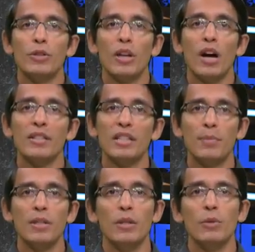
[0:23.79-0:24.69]
the
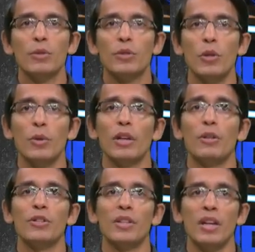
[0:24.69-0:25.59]
concept to you so that you can
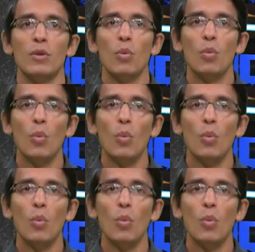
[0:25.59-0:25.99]
understand